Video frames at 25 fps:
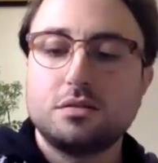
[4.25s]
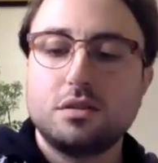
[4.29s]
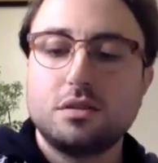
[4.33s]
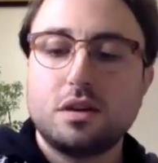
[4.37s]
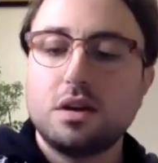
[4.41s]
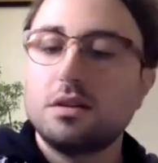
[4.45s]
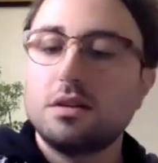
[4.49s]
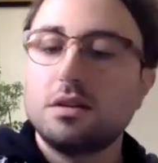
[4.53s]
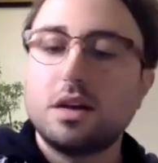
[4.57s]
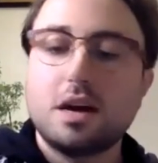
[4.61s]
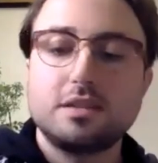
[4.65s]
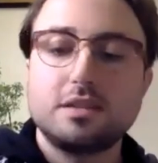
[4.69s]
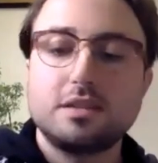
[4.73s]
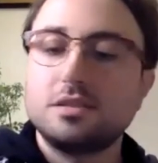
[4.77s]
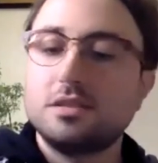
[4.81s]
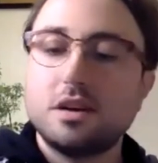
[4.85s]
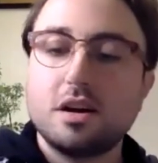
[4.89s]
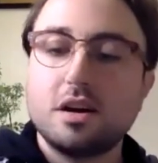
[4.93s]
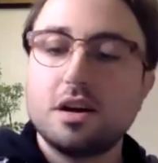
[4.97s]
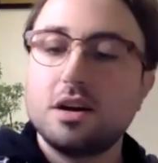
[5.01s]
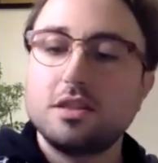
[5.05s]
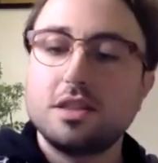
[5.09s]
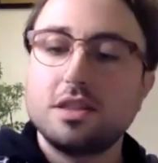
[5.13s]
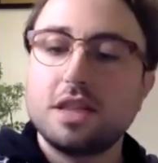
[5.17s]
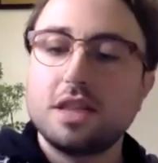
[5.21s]
I'd
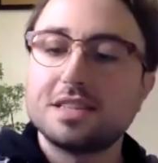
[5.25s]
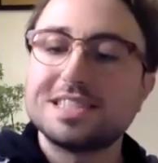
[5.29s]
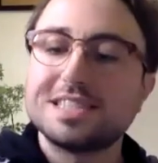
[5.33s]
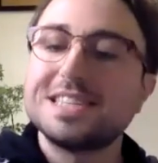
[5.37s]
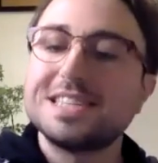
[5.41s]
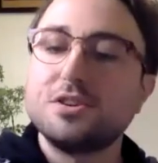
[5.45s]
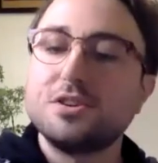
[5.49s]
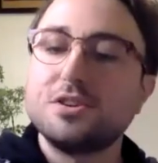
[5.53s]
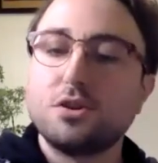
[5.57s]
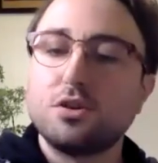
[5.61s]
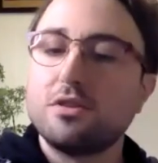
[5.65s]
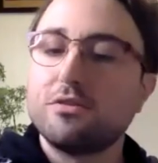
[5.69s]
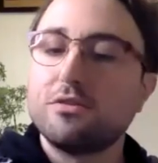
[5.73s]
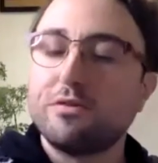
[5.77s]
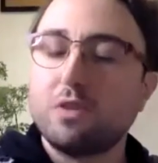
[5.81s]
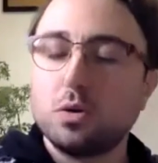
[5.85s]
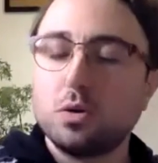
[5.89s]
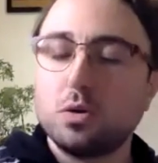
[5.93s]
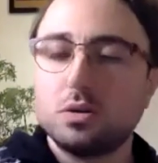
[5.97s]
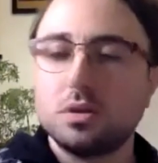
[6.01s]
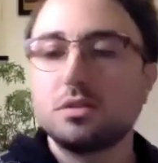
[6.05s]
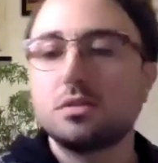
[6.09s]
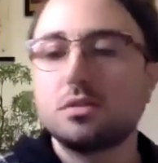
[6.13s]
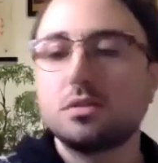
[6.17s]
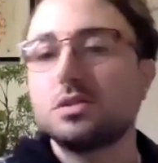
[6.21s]
not heard that secret
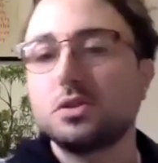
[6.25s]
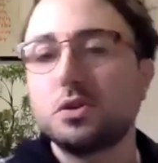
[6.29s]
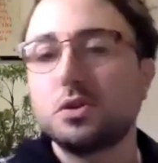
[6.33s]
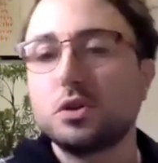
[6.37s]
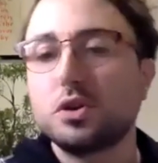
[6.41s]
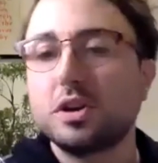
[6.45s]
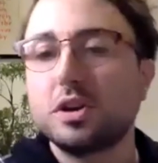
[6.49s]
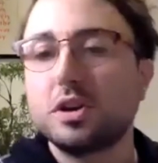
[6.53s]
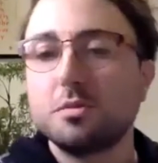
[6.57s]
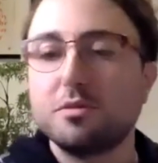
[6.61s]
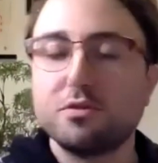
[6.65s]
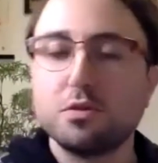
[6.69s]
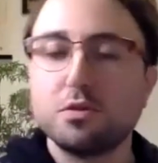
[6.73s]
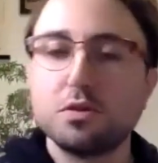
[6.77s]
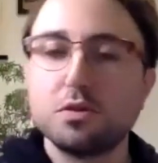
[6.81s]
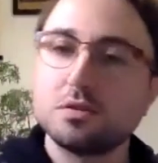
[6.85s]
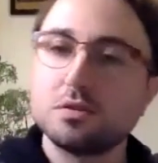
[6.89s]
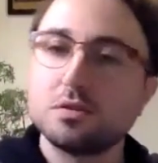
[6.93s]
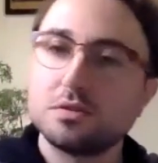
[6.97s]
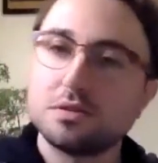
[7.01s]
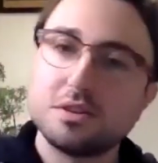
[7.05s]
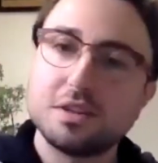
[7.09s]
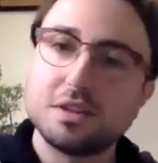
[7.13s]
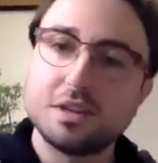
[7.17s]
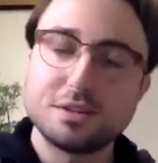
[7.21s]
folder story before,
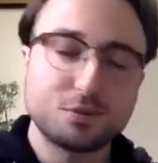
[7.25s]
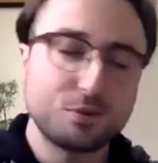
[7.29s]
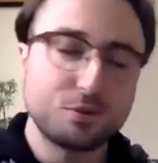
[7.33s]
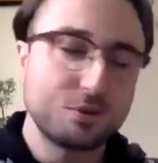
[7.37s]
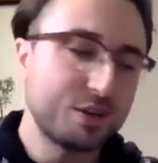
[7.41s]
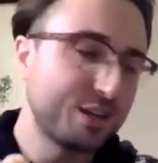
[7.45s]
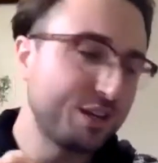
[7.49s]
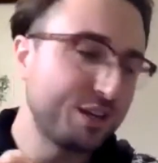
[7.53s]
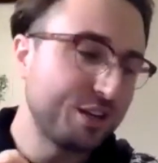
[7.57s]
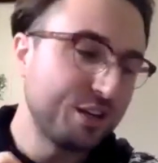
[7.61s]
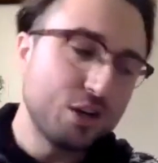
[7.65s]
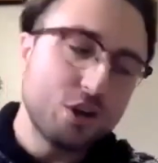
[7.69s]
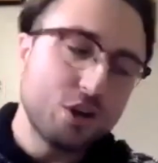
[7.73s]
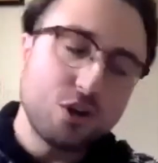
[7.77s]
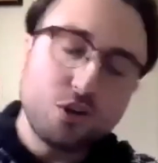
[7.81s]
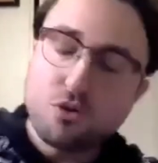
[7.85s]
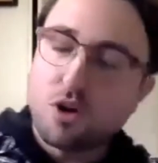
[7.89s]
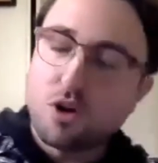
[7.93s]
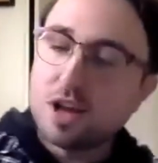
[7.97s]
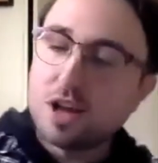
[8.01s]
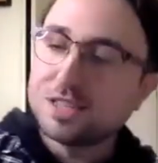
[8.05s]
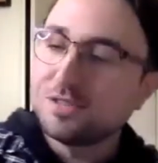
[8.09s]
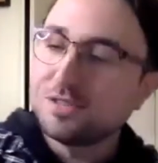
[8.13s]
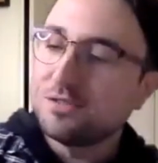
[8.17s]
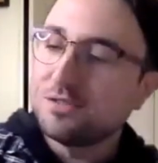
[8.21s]
so that's quite
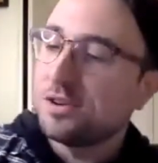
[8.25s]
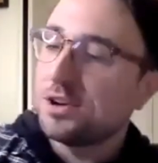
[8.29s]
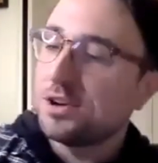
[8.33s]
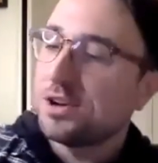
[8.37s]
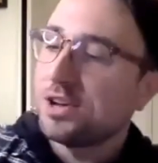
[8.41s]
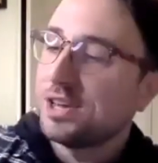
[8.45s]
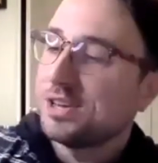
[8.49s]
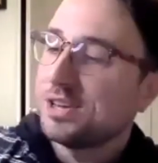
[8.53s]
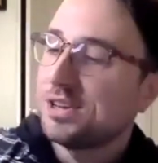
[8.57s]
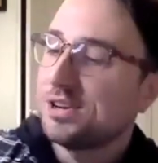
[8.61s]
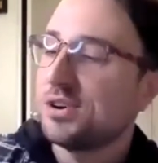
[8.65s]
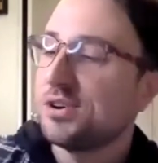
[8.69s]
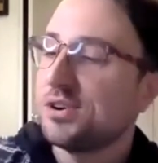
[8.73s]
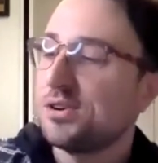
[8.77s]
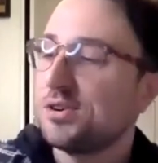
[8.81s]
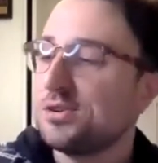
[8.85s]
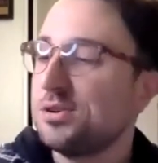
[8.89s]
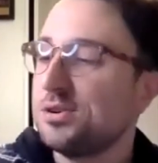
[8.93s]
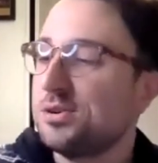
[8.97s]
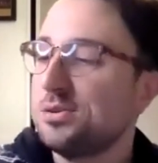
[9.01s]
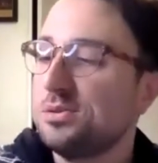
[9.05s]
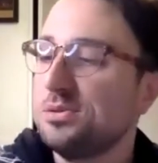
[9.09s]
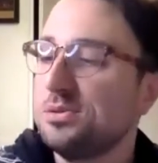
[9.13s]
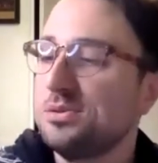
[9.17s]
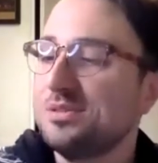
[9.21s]
gratifying.
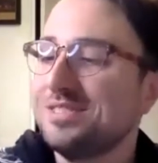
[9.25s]
I'll